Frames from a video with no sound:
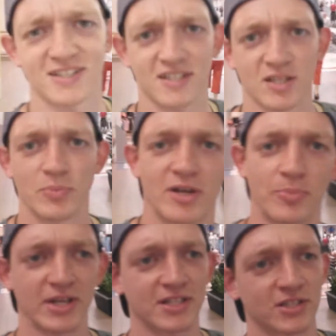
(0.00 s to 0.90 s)
this is a better
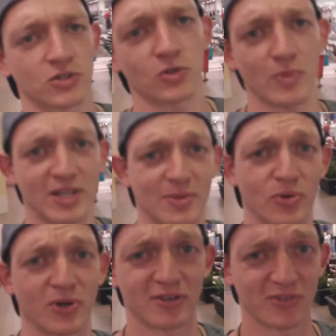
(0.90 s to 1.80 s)
place to make the
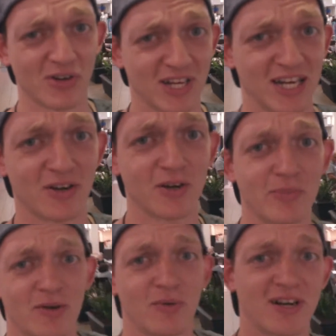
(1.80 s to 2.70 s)
point of not caring
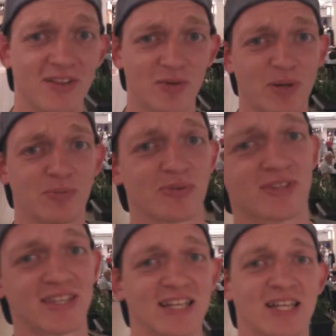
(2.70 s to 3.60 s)
about what other people
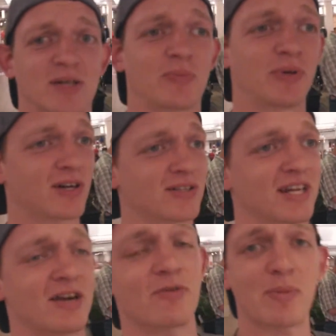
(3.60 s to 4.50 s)
think because I
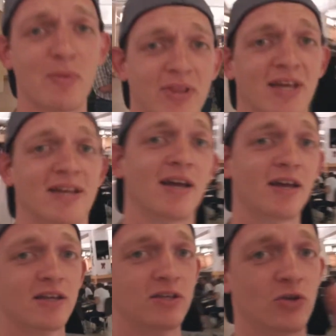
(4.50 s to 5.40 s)
gotta remember that
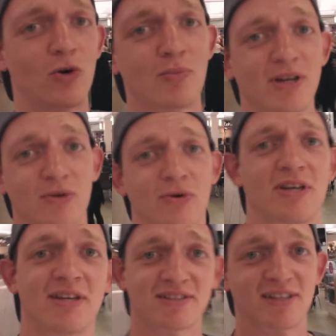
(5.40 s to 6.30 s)
you are my
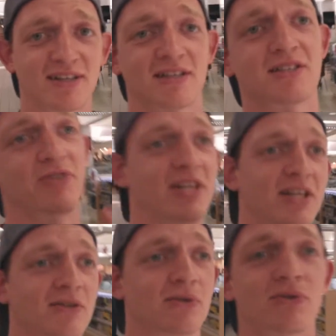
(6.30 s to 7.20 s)
audience and this
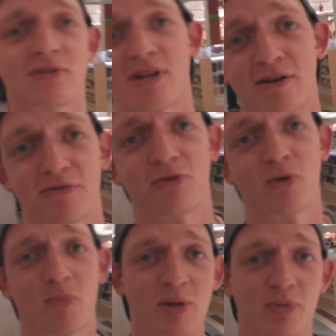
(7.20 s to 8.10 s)
videos are for
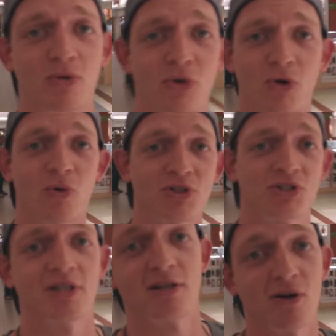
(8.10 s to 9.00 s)
the people who are
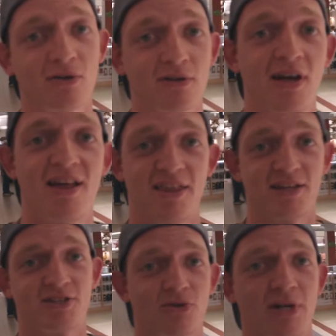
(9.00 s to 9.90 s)
watching it on their
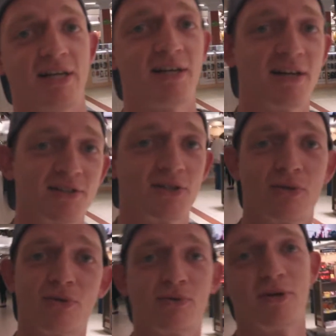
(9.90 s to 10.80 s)
screen and
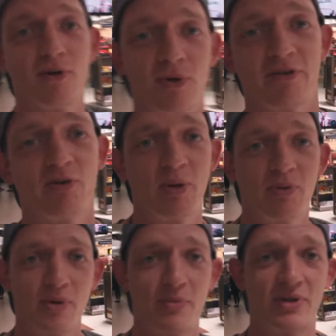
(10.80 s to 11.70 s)
so whatever
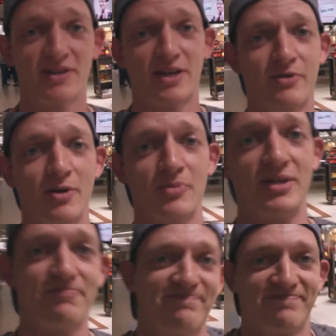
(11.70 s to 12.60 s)
people might be thinking about me
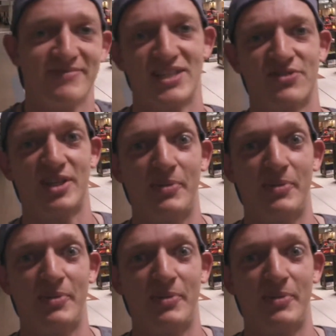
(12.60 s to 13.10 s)
doesn't really